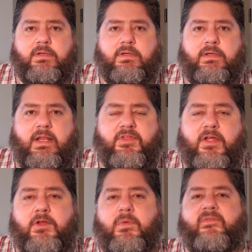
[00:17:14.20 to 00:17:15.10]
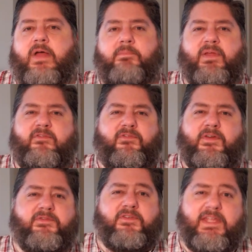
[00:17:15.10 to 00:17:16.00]
And I thought, you know, we've not been
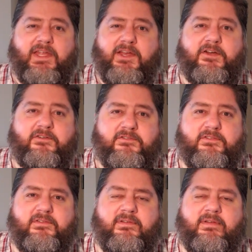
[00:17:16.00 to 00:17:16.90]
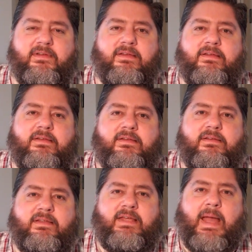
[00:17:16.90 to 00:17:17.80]
50 years
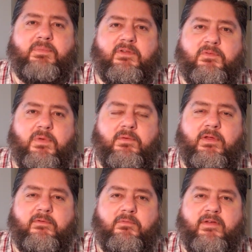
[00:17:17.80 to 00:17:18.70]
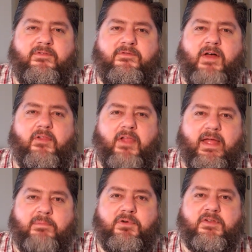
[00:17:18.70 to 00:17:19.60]
captives. We, we, we've felt
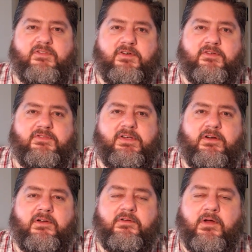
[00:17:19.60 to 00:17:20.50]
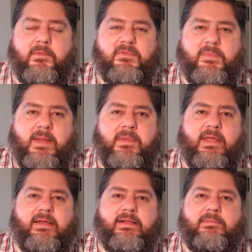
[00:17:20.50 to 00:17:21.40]
like prisoners in our own homes
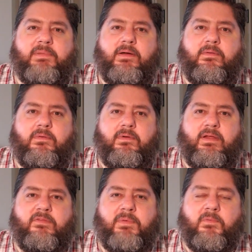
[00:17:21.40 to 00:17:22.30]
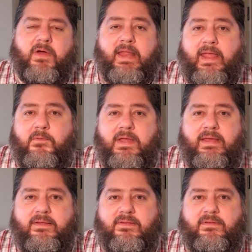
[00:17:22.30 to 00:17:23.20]
maybe, but it's been, what, eight
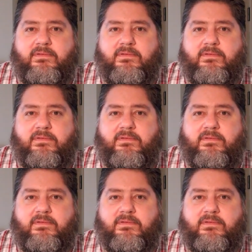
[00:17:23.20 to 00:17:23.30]
weeks?